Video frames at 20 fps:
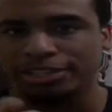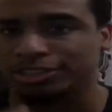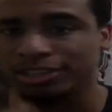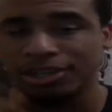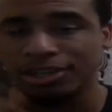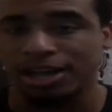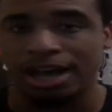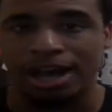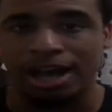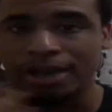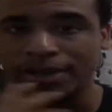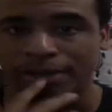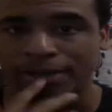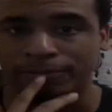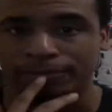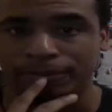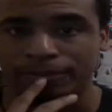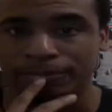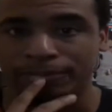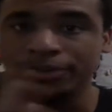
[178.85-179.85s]
So I'm
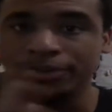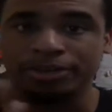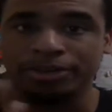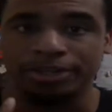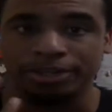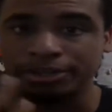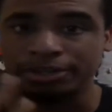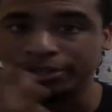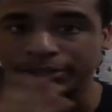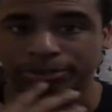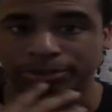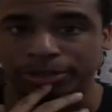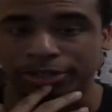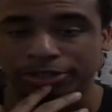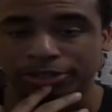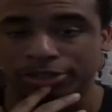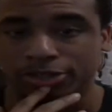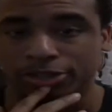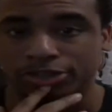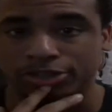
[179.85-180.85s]
very curious about
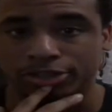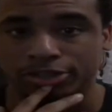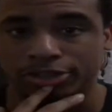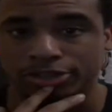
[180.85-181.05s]
this.